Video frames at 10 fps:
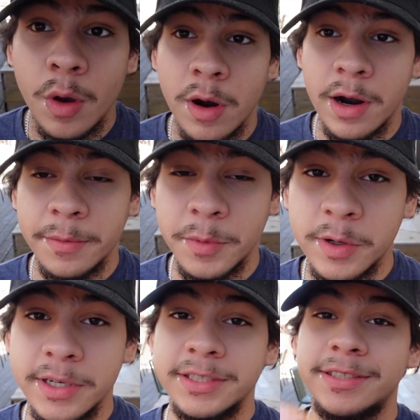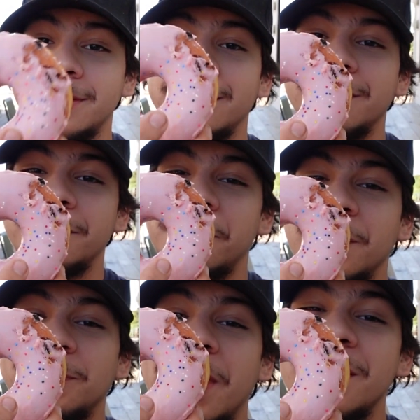Alright, boys.
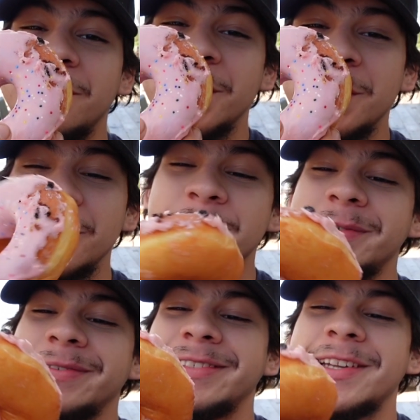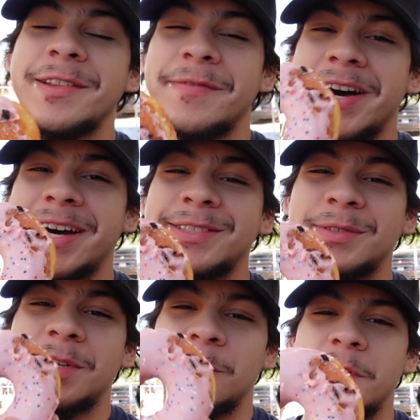First bite of Voodoo. Another buys.
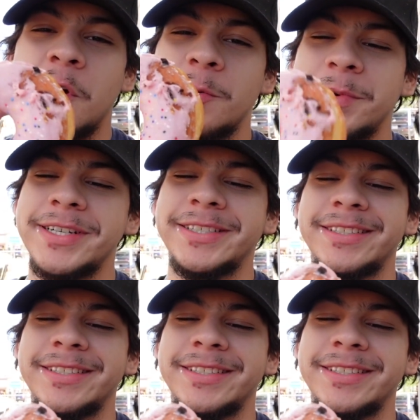We'll start with the Homer.